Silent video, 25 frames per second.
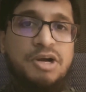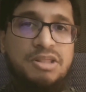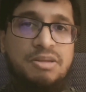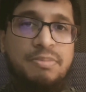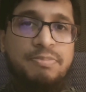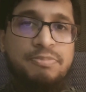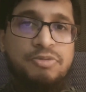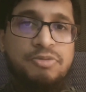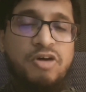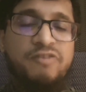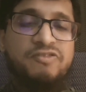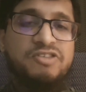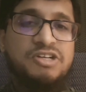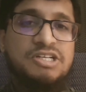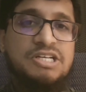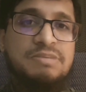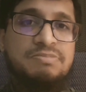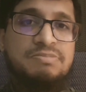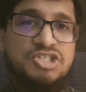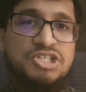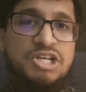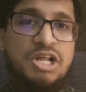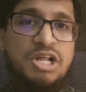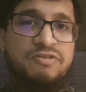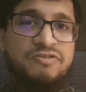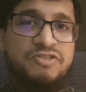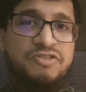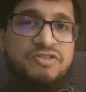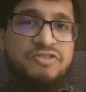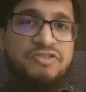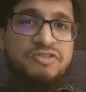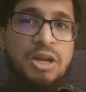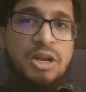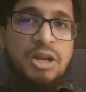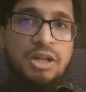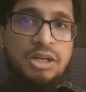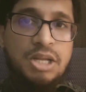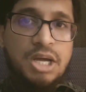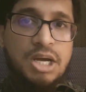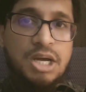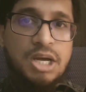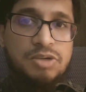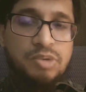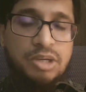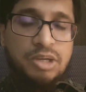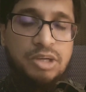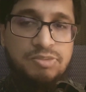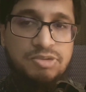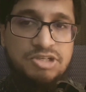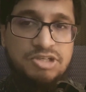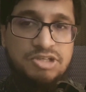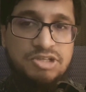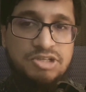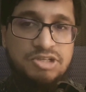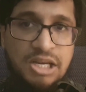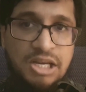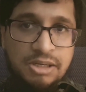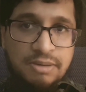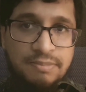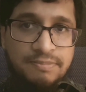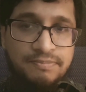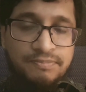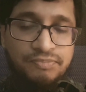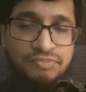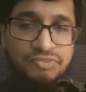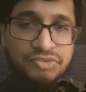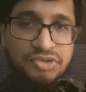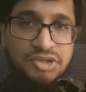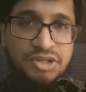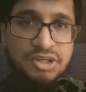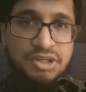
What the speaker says: by the Prophet himself, sallallahu alaihi wasallam,